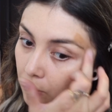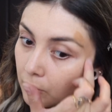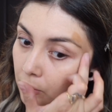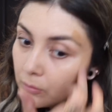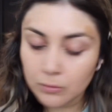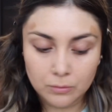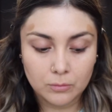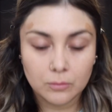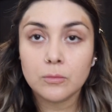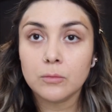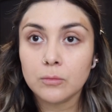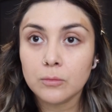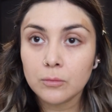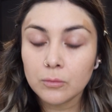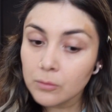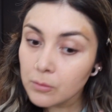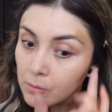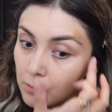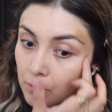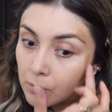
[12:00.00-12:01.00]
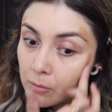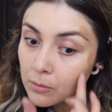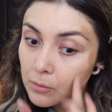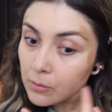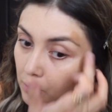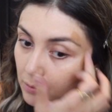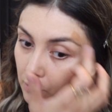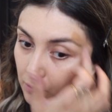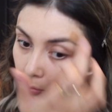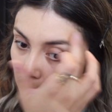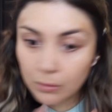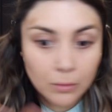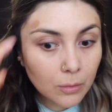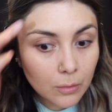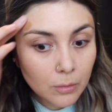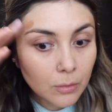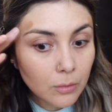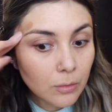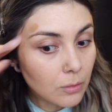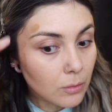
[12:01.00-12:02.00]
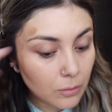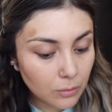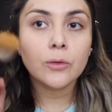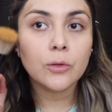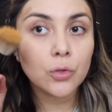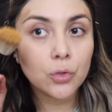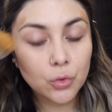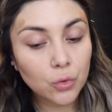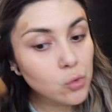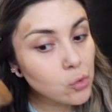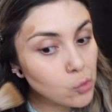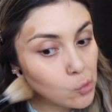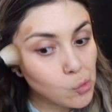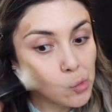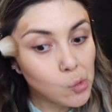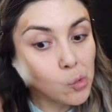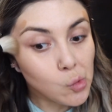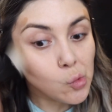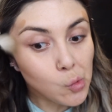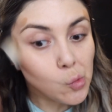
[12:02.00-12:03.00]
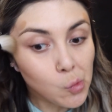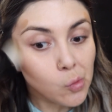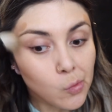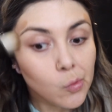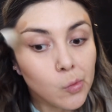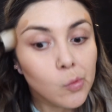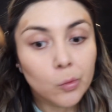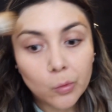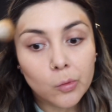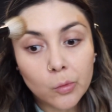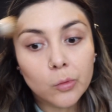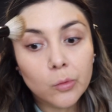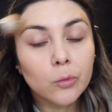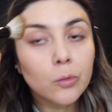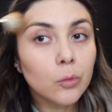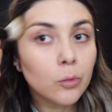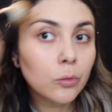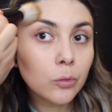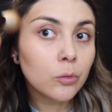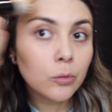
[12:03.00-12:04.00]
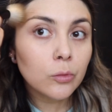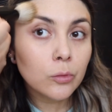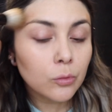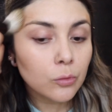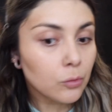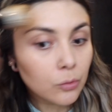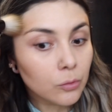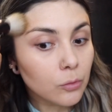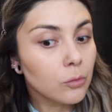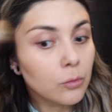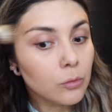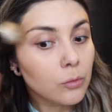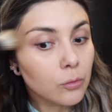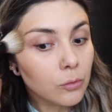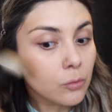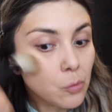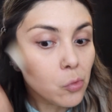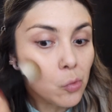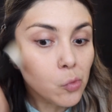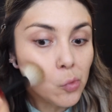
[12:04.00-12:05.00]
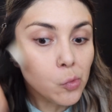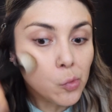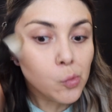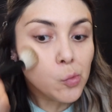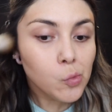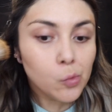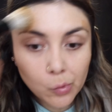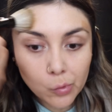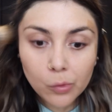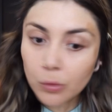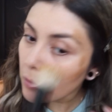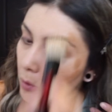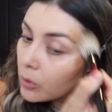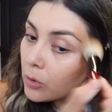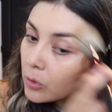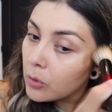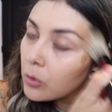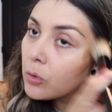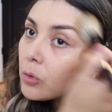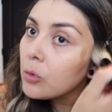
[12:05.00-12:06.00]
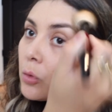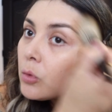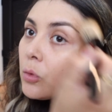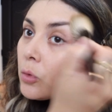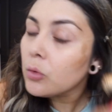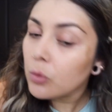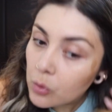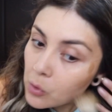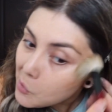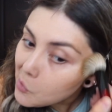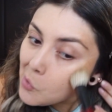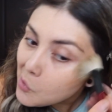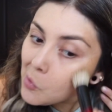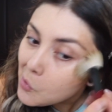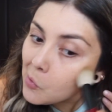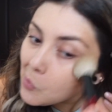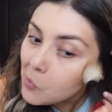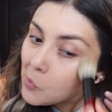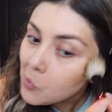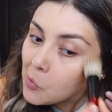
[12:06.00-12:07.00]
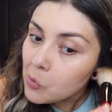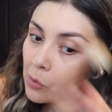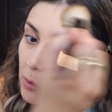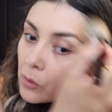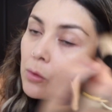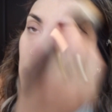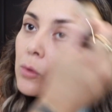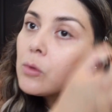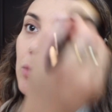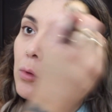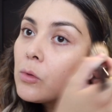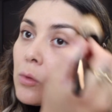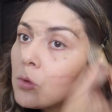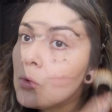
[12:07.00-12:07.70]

[no speech]